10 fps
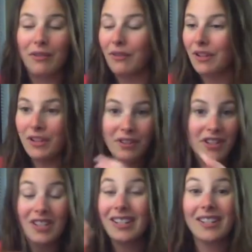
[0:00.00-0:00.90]
you
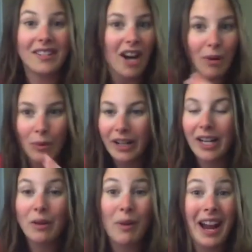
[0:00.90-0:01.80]
just need to start working
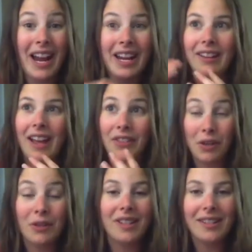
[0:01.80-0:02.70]
away at
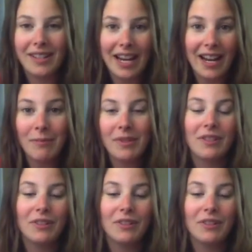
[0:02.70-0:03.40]
those exams.